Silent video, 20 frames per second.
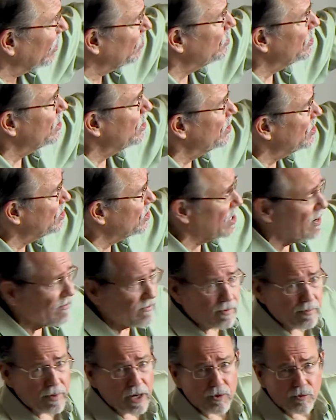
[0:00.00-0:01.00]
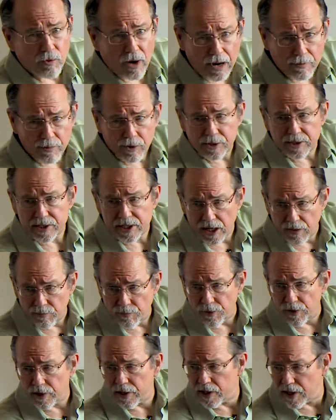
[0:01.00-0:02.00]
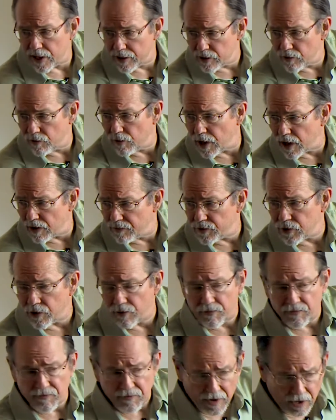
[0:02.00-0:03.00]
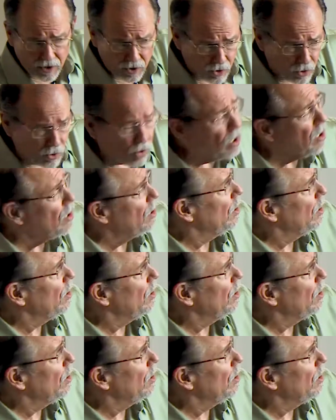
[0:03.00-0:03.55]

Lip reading: it was discovered by Robert Temple, another one of your fellow